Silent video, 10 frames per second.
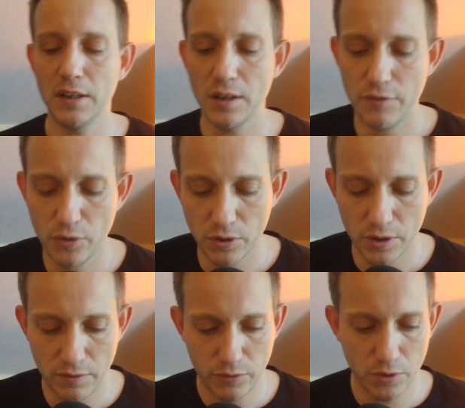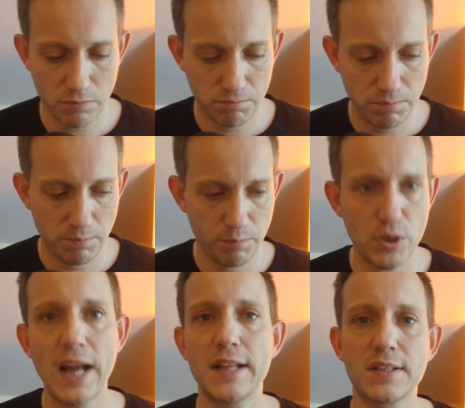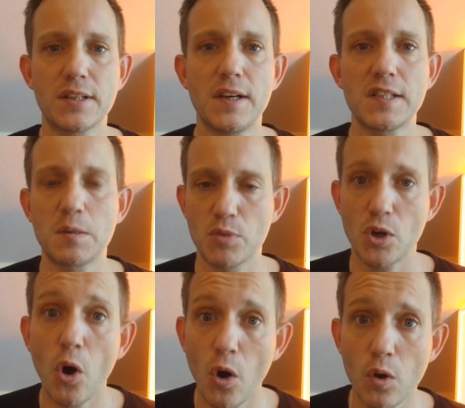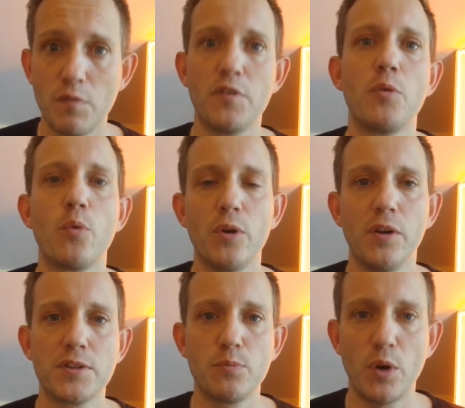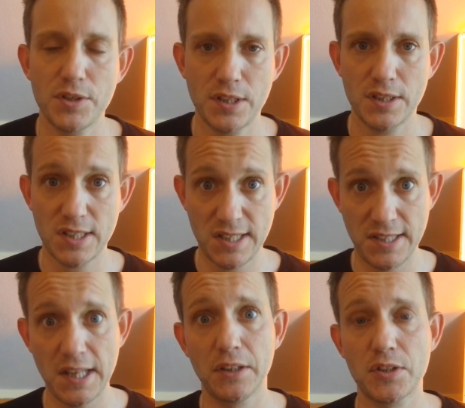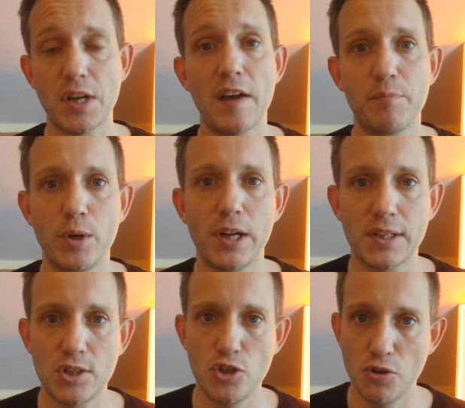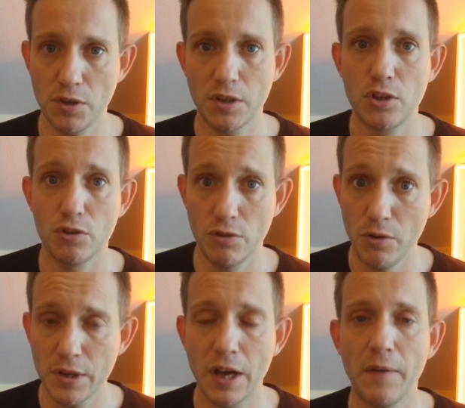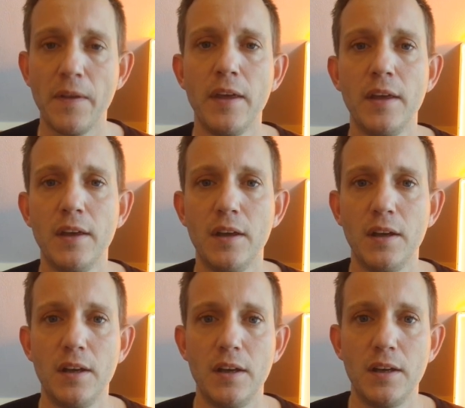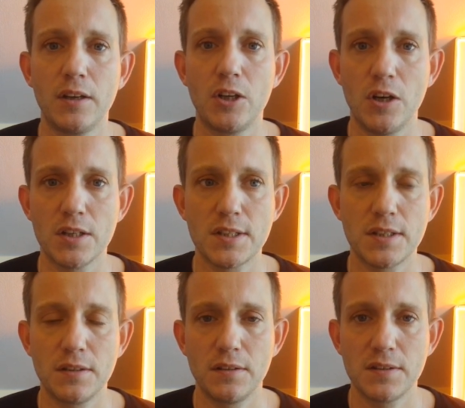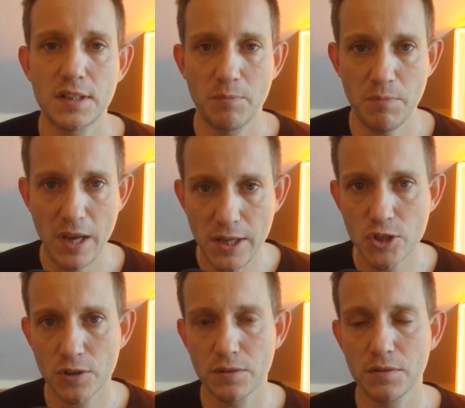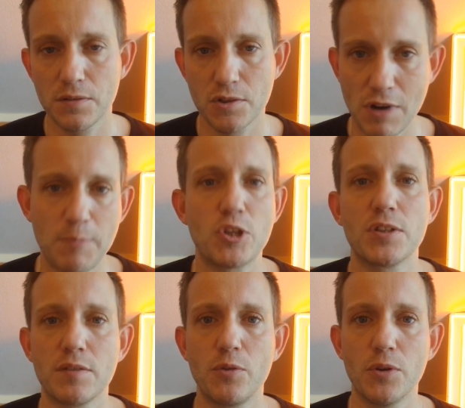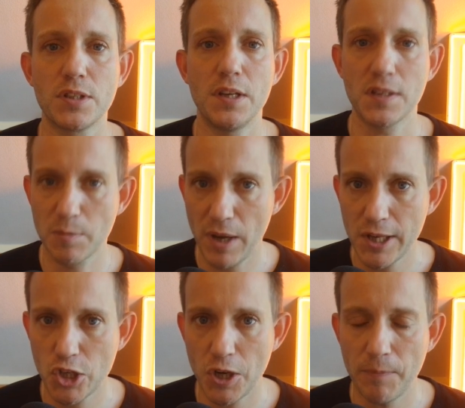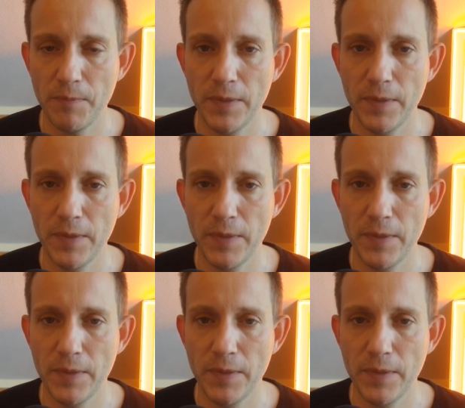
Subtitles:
for brands and customers all over the world wanting still to have products during Corona caused some major disruptions, of course, in the supply chain.